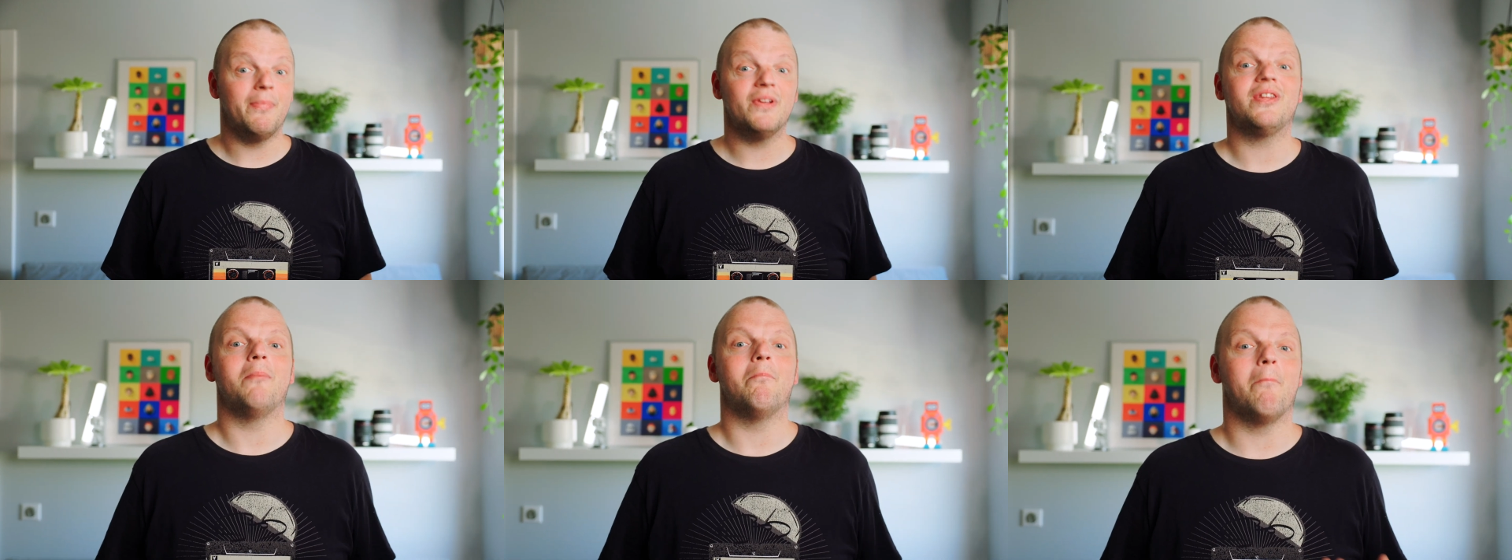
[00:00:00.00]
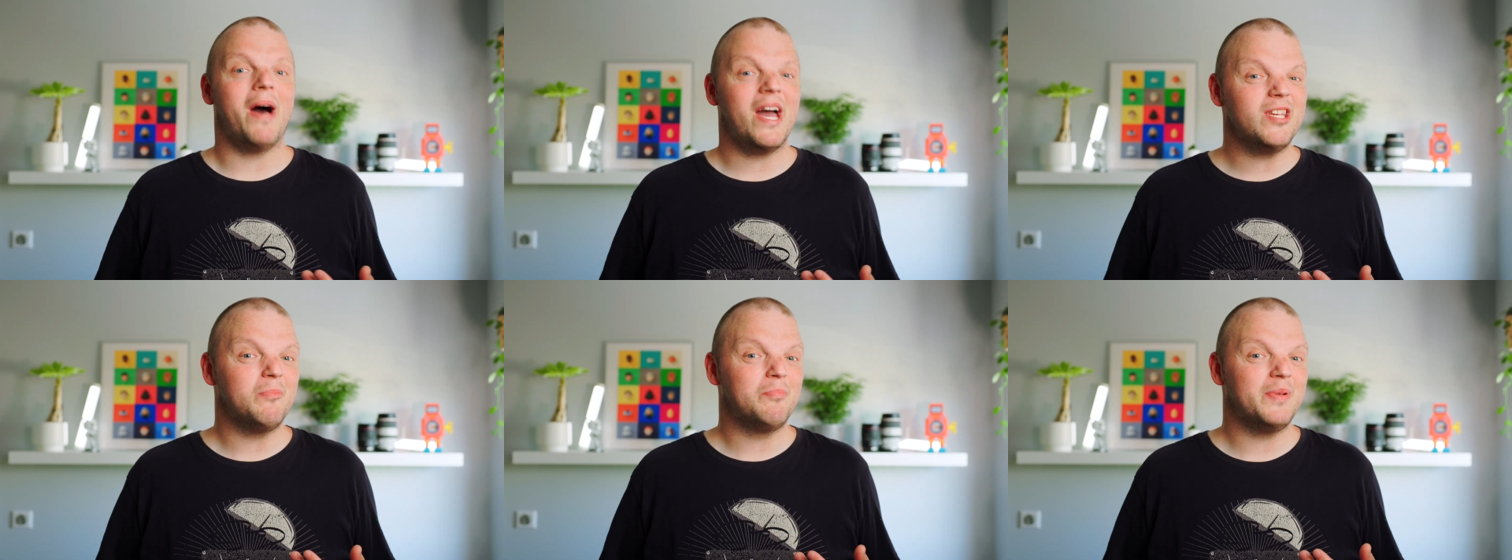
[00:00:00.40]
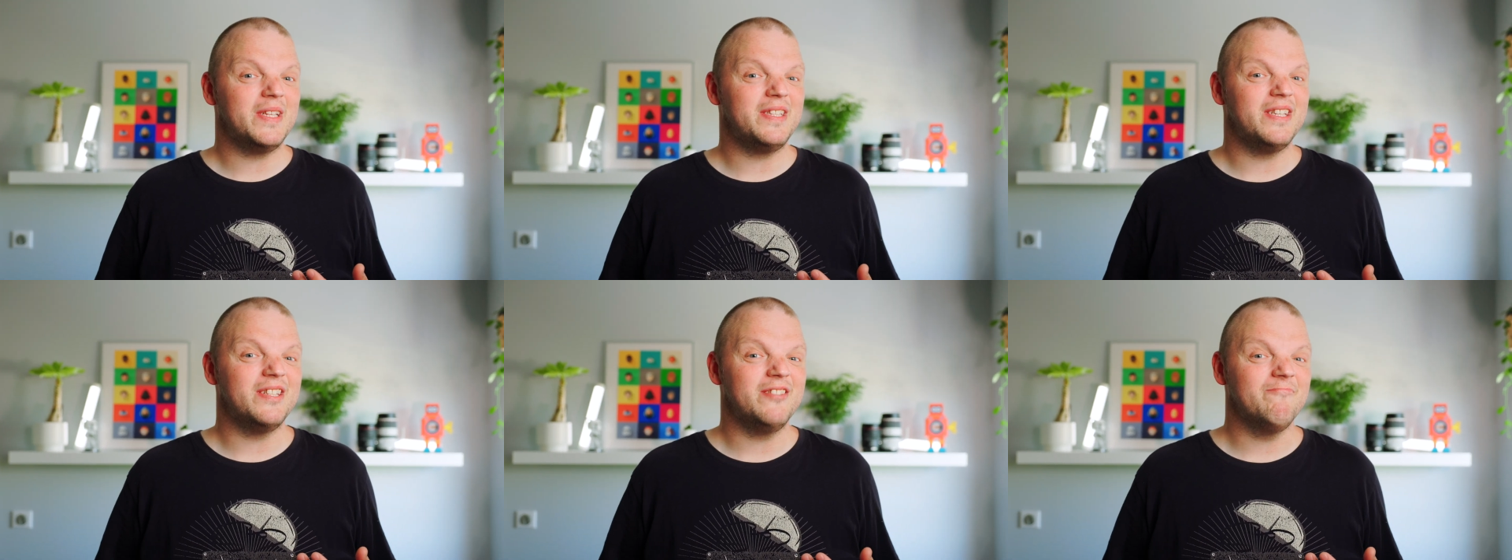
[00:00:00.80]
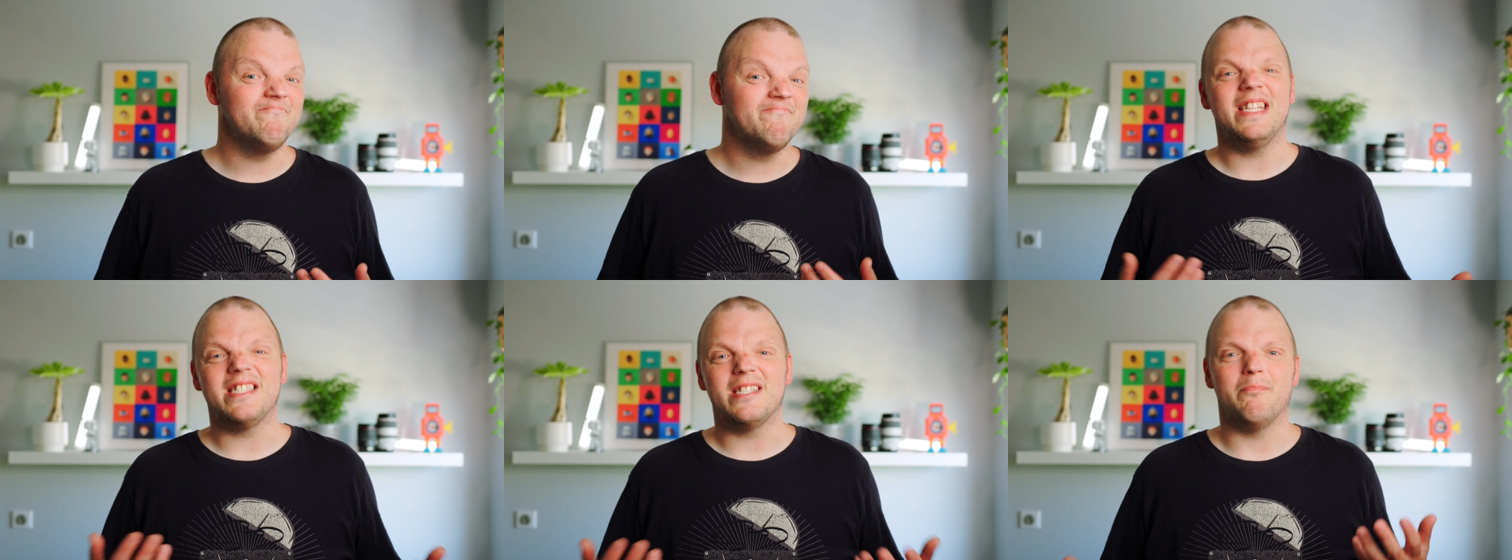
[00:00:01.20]
but in my opinion,
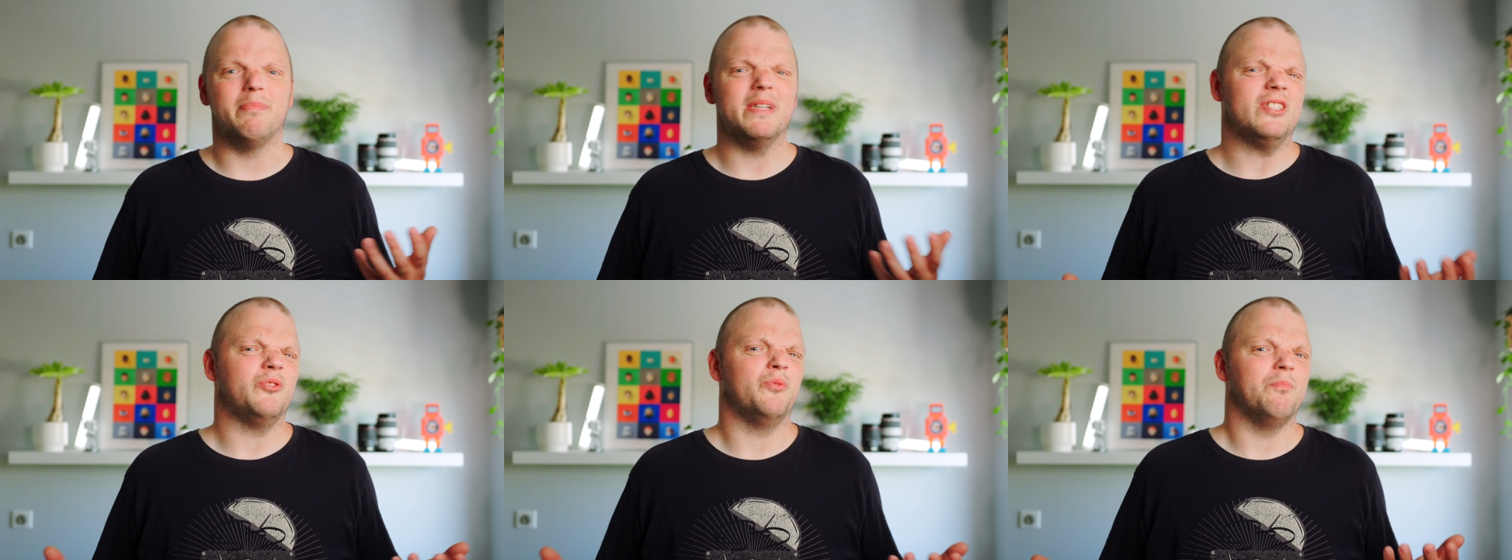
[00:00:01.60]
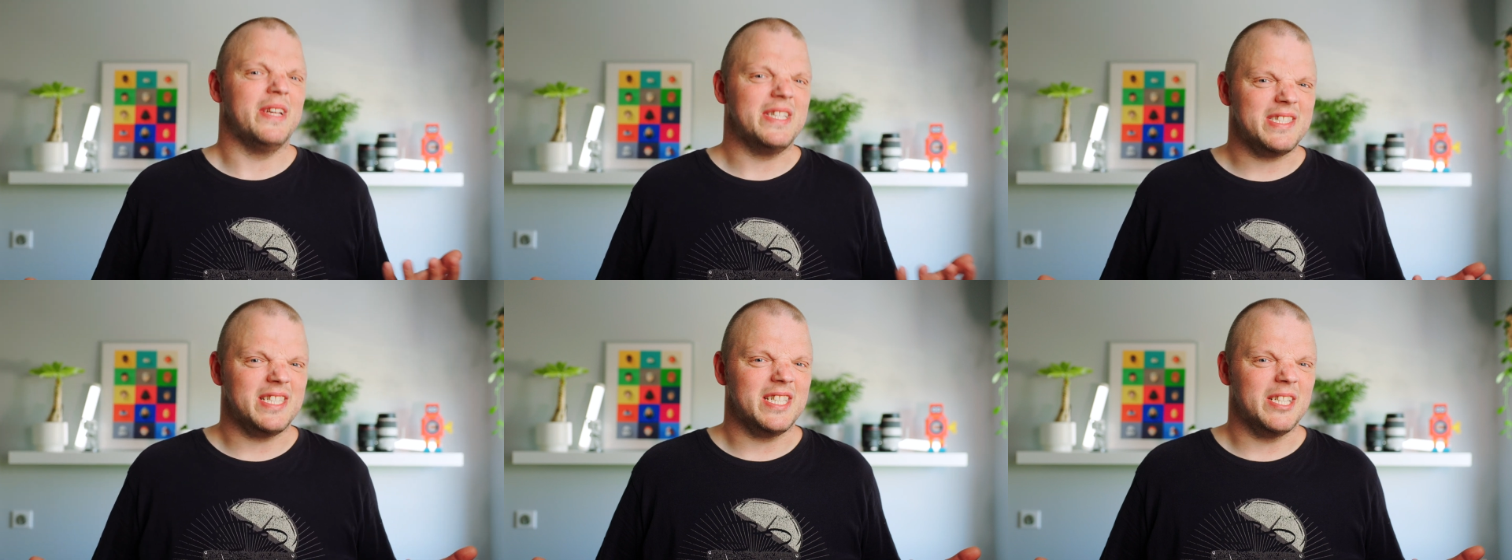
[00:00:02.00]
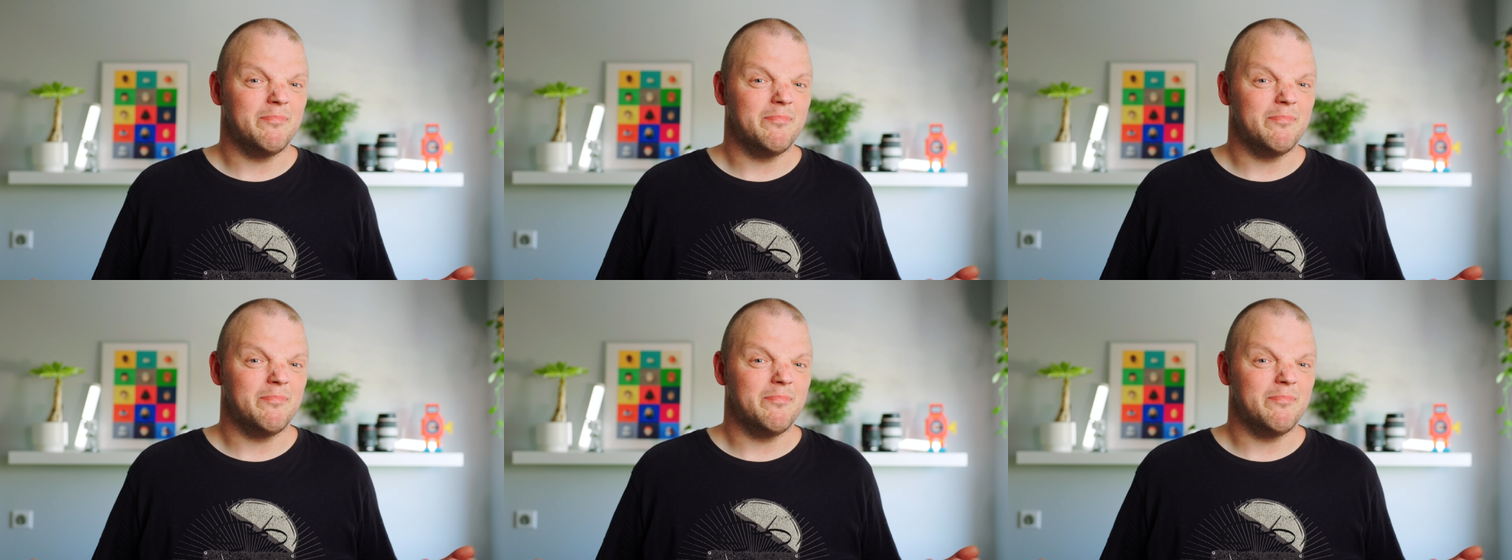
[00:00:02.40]
it's a bit too messy.